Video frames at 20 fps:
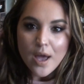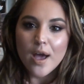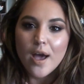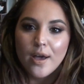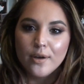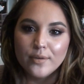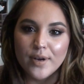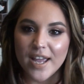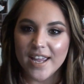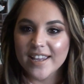
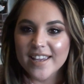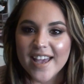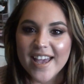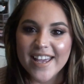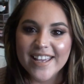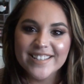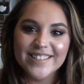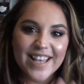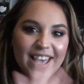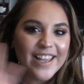Alright
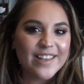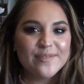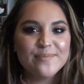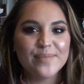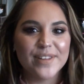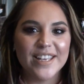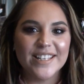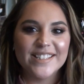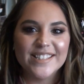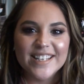guys, that
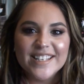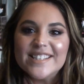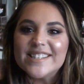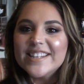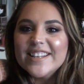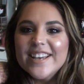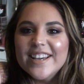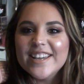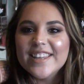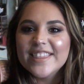completes this
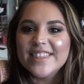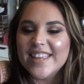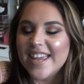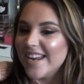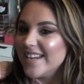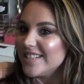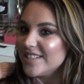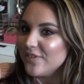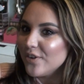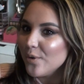look.
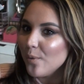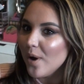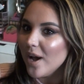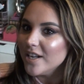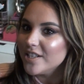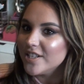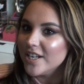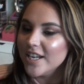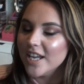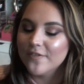Thanks for
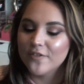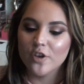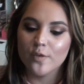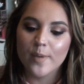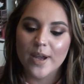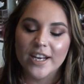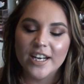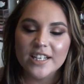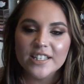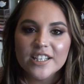watching. If you
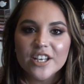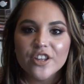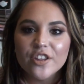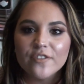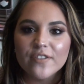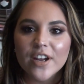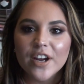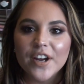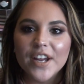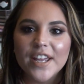made it till
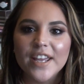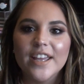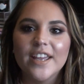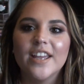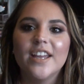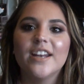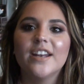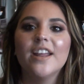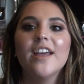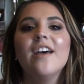the very
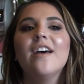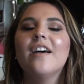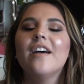end,